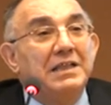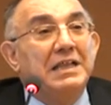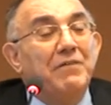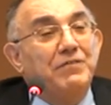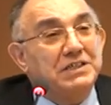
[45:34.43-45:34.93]

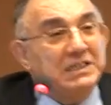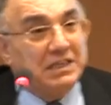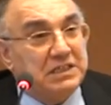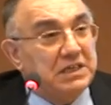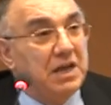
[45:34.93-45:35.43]

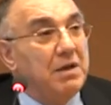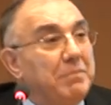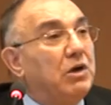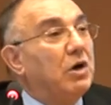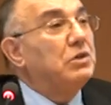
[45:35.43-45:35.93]
deficits
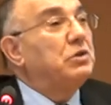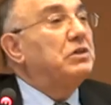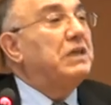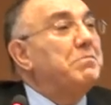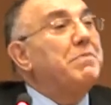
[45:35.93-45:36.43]
because you
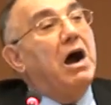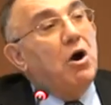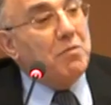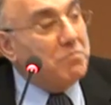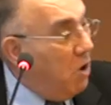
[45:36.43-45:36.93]
can
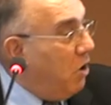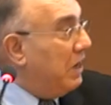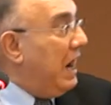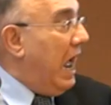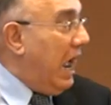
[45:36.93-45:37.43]
borrow more
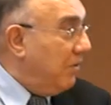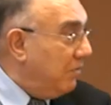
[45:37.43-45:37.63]
now.